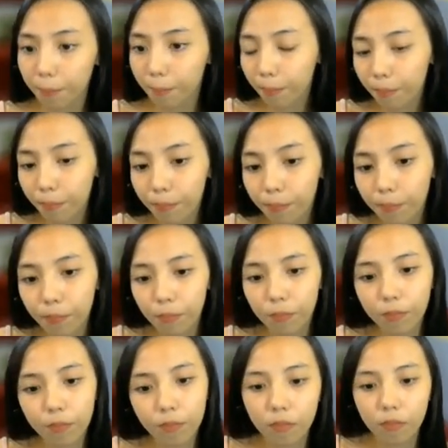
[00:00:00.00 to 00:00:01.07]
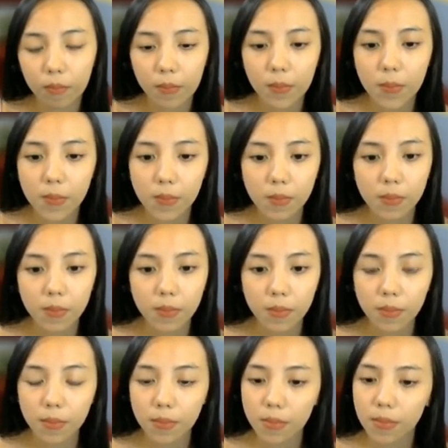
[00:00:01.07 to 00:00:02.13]
And also, we know that when we do
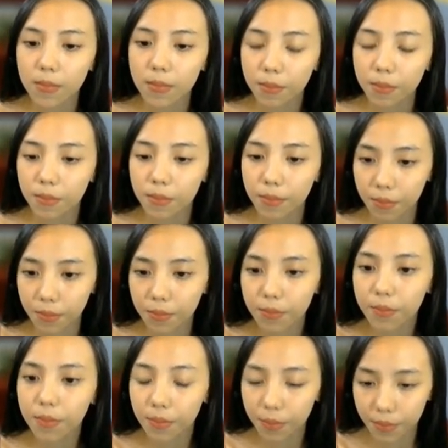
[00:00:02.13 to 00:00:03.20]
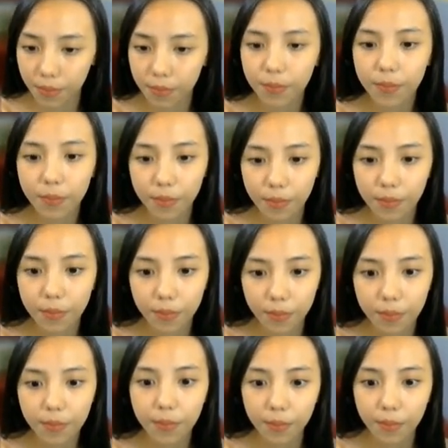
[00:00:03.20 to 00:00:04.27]
this, we get many
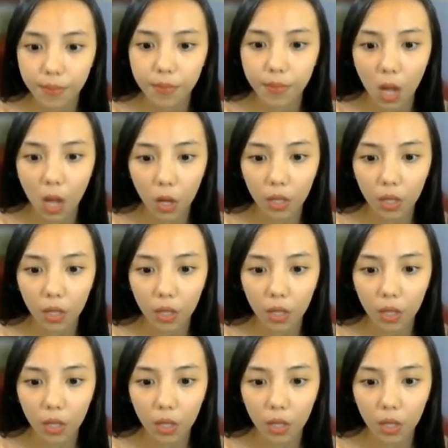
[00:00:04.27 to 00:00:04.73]
strings,